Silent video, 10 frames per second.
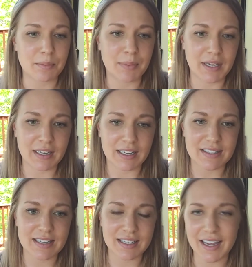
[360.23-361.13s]
But
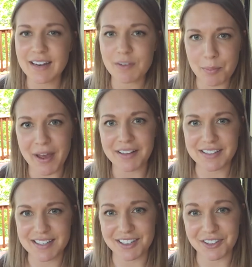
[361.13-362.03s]
it's a kind of a
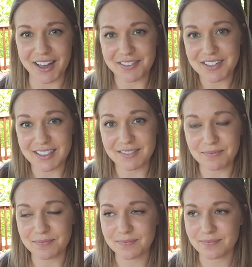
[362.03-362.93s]
balance that you'll have to
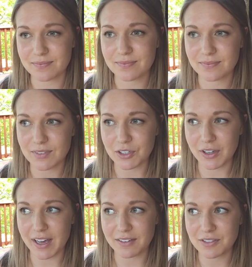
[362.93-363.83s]

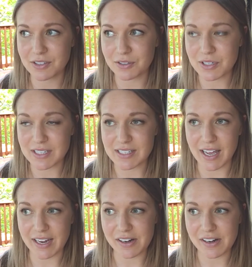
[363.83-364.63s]
decide